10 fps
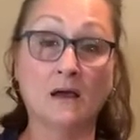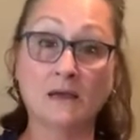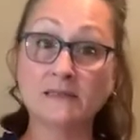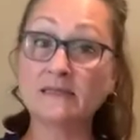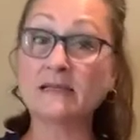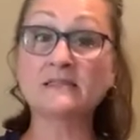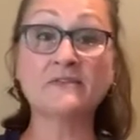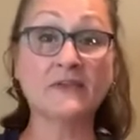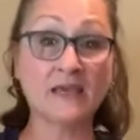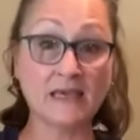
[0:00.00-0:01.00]
sense of
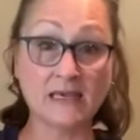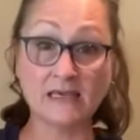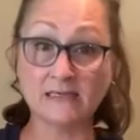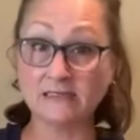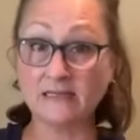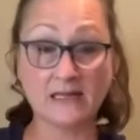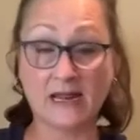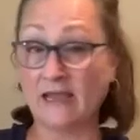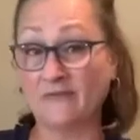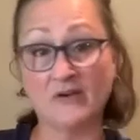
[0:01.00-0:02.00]
ease that I
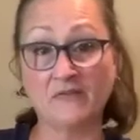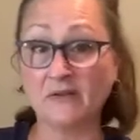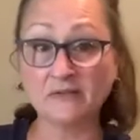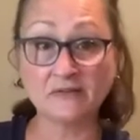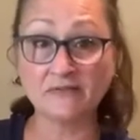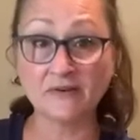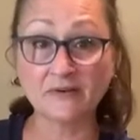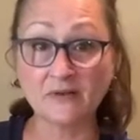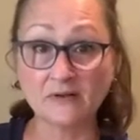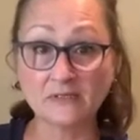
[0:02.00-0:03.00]
have not felt in a very
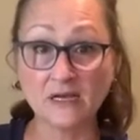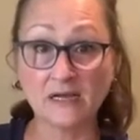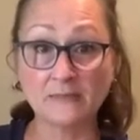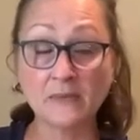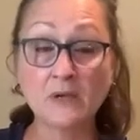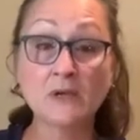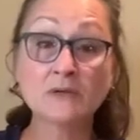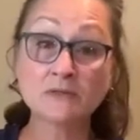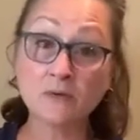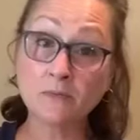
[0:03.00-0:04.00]
long time.
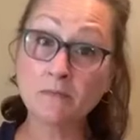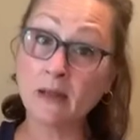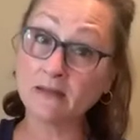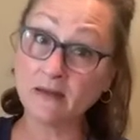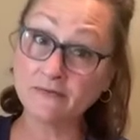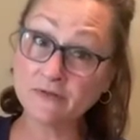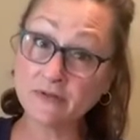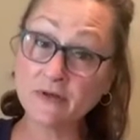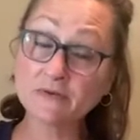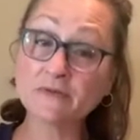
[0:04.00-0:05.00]
So my love to
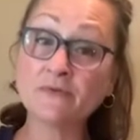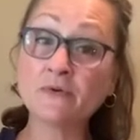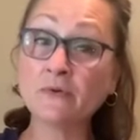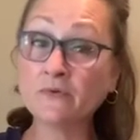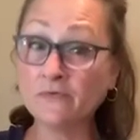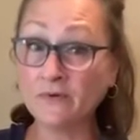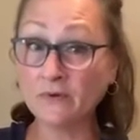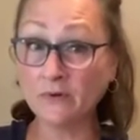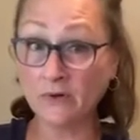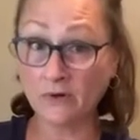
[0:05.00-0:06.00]
those of you who feel
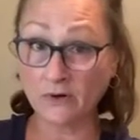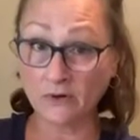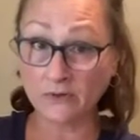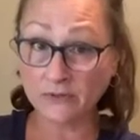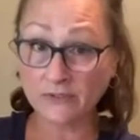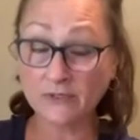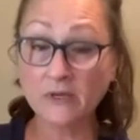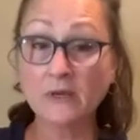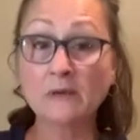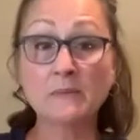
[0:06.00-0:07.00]
hurt,
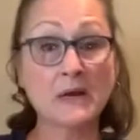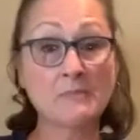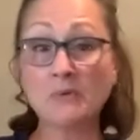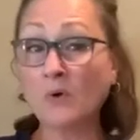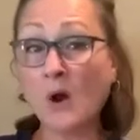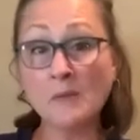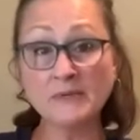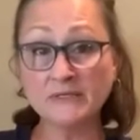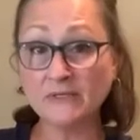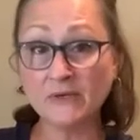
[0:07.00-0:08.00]
but I
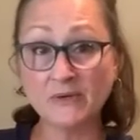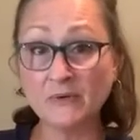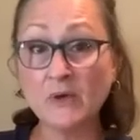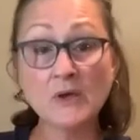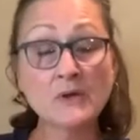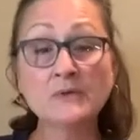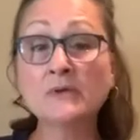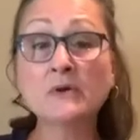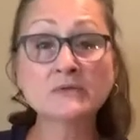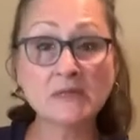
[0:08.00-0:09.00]
promise you,
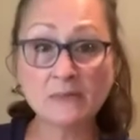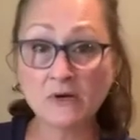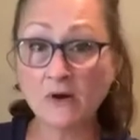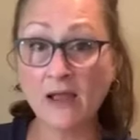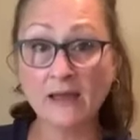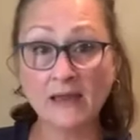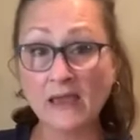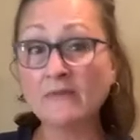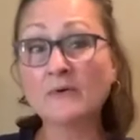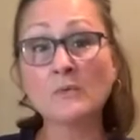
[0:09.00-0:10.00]
no Democrat
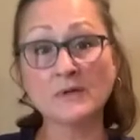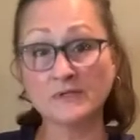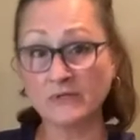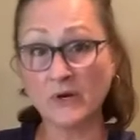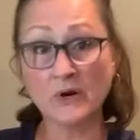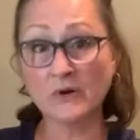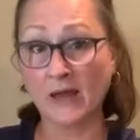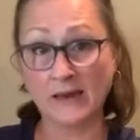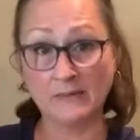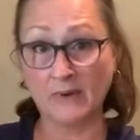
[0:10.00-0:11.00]
ever wants to hurt
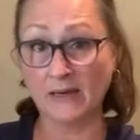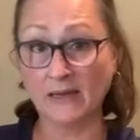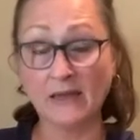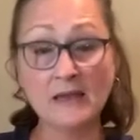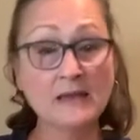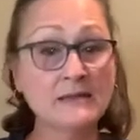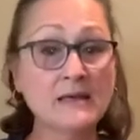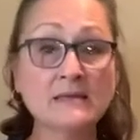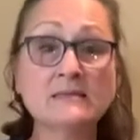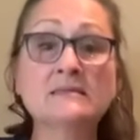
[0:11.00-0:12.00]
anybody.
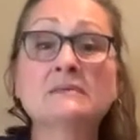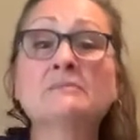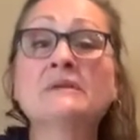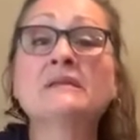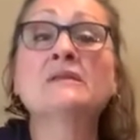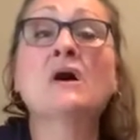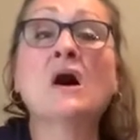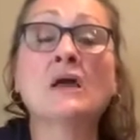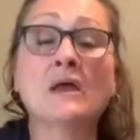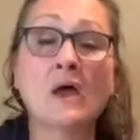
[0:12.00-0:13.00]
That is simply
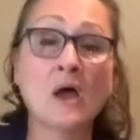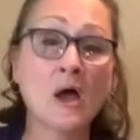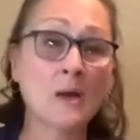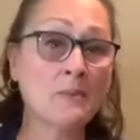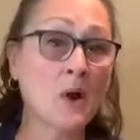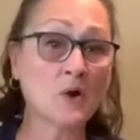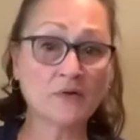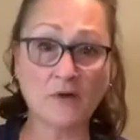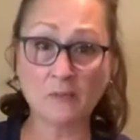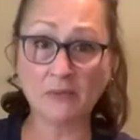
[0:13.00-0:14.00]
not a part of
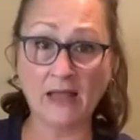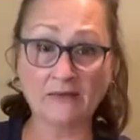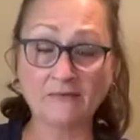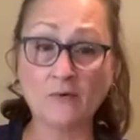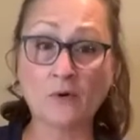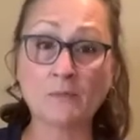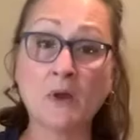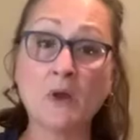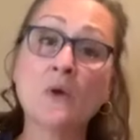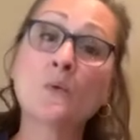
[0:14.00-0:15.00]
our platform.
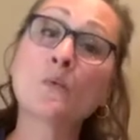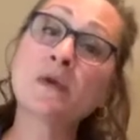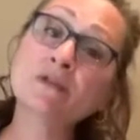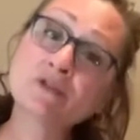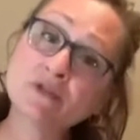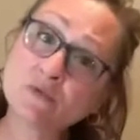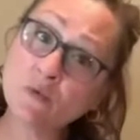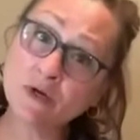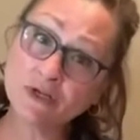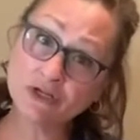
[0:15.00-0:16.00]
We just
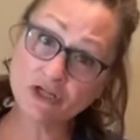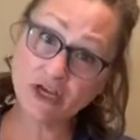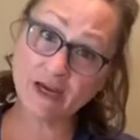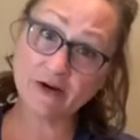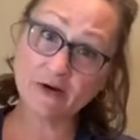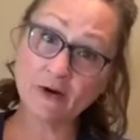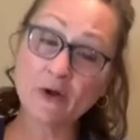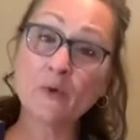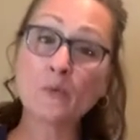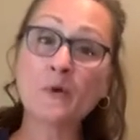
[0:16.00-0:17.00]
want to share
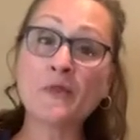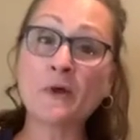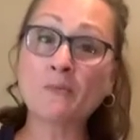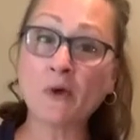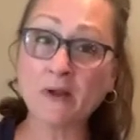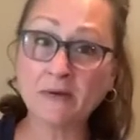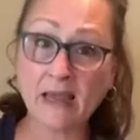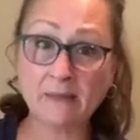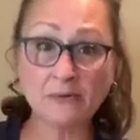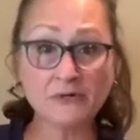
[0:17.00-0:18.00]
with our brown
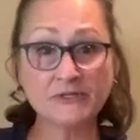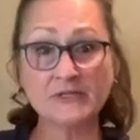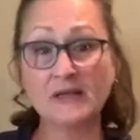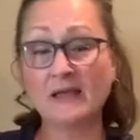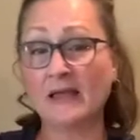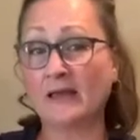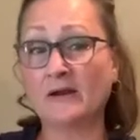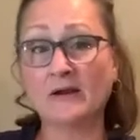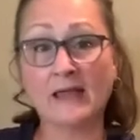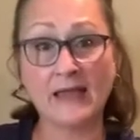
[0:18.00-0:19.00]
neighbors and
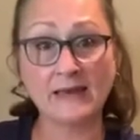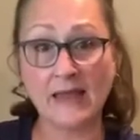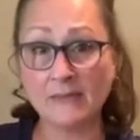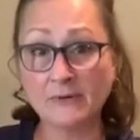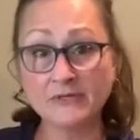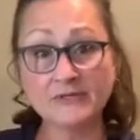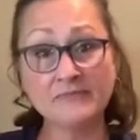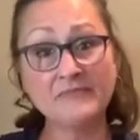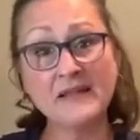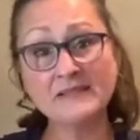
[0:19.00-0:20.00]
our gay neighbors.
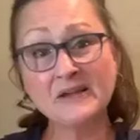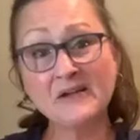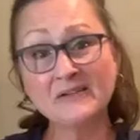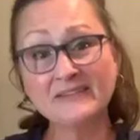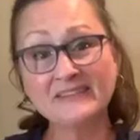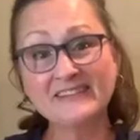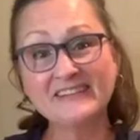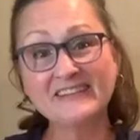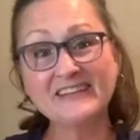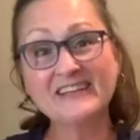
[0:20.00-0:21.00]
That's all
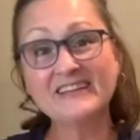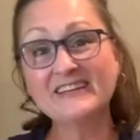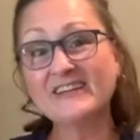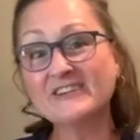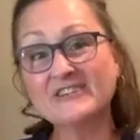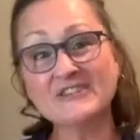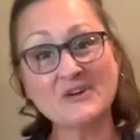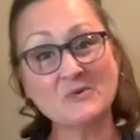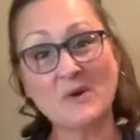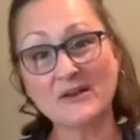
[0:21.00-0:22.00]
not just
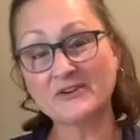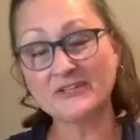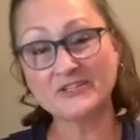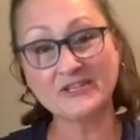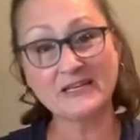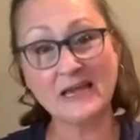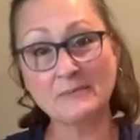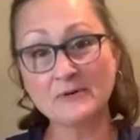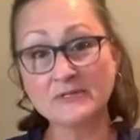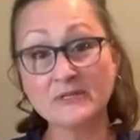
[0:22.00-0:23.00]
our white Christian
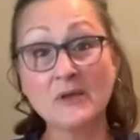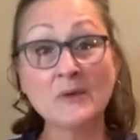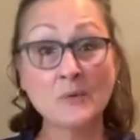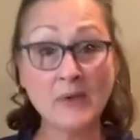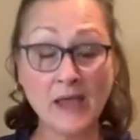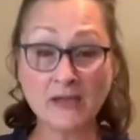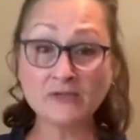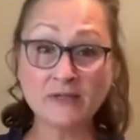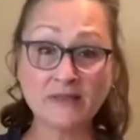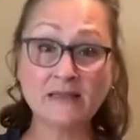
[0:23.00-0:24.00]
neighbors. We
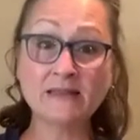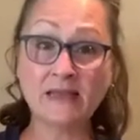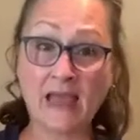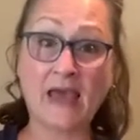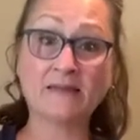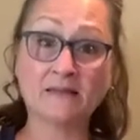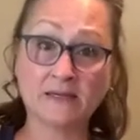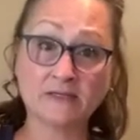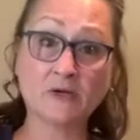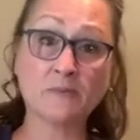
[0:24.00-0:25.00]
actually think that
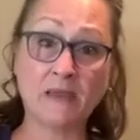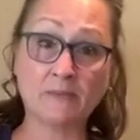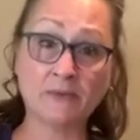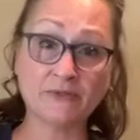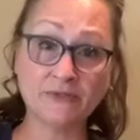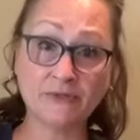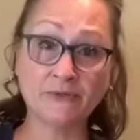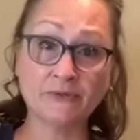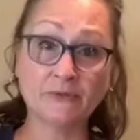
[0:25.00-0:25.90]
Catholics are people too,